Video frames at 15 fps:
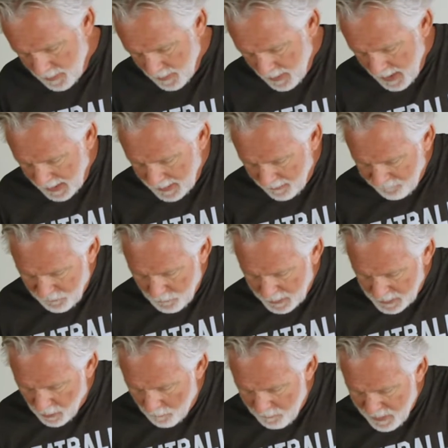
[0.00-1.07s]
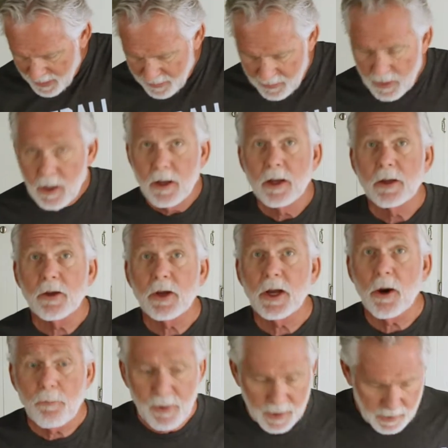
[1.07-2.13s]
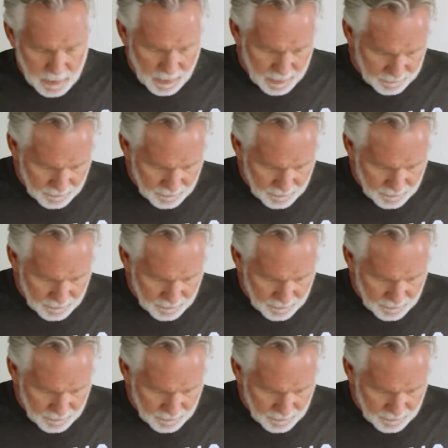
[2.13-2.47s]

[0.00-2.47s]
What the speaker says: And if you want to go bigger, you can go bigger. It's